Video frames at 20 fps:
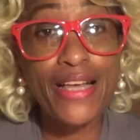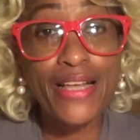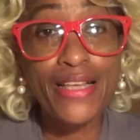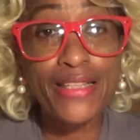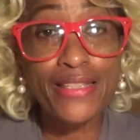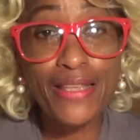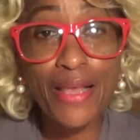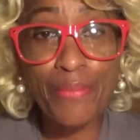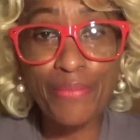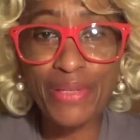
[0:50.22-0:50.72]

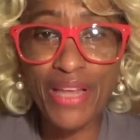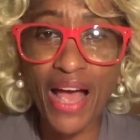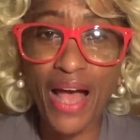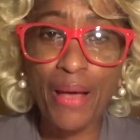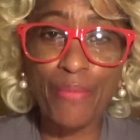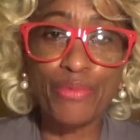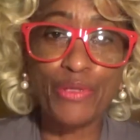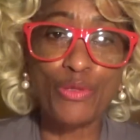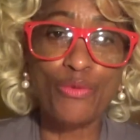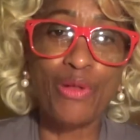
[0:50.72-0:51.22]

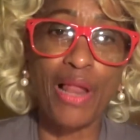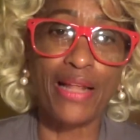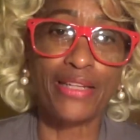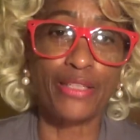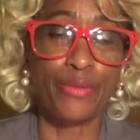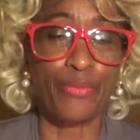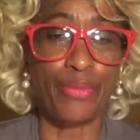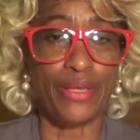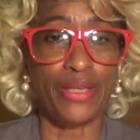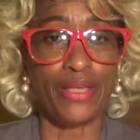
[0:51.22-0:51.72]
sometimes you'd like
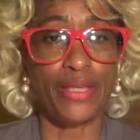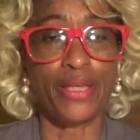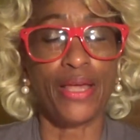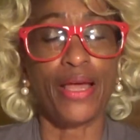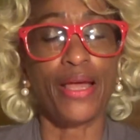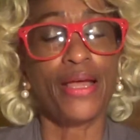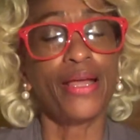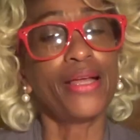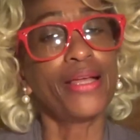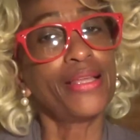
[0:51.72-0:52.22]
to be
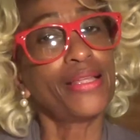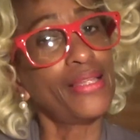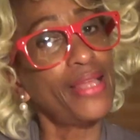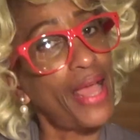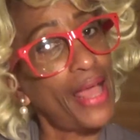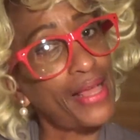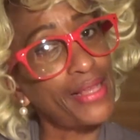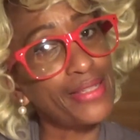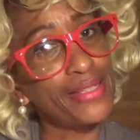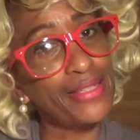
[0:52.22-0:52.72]

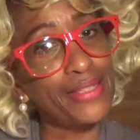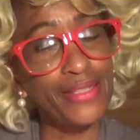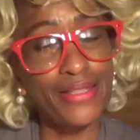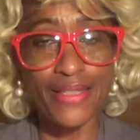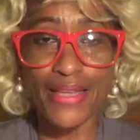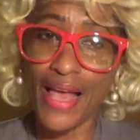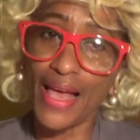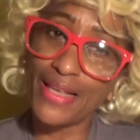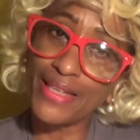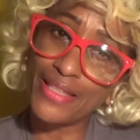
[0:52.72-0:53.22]
yes,
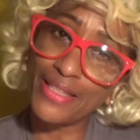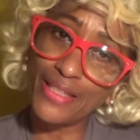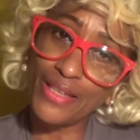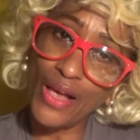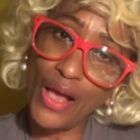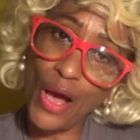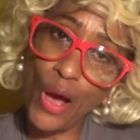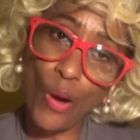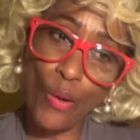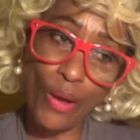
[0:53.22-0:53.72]
yes,
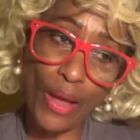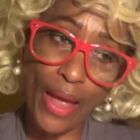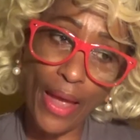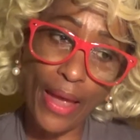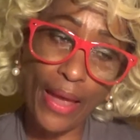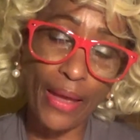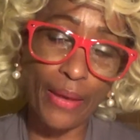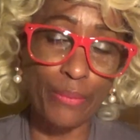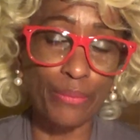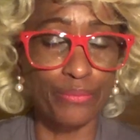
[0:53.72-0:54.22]

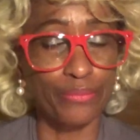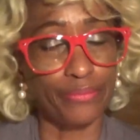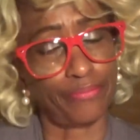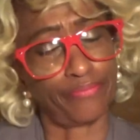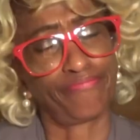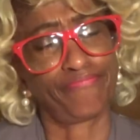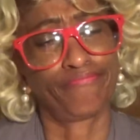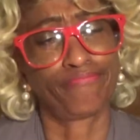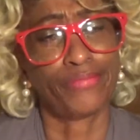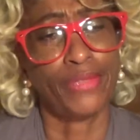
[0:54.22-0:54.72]
okay.
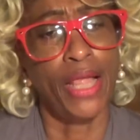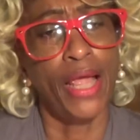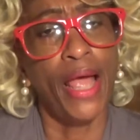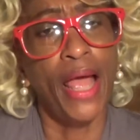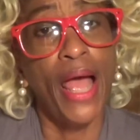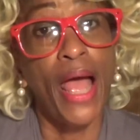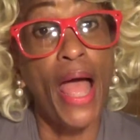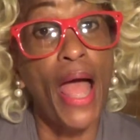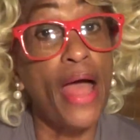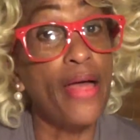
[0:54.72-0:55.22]

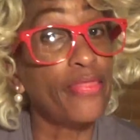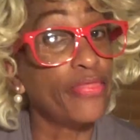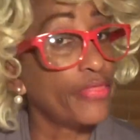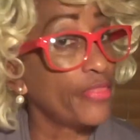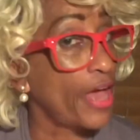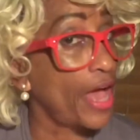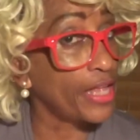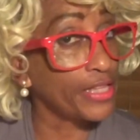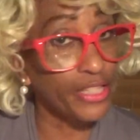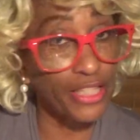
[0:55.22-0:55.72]
And
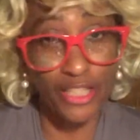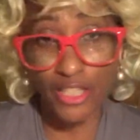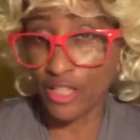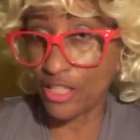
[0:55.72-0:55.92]
that's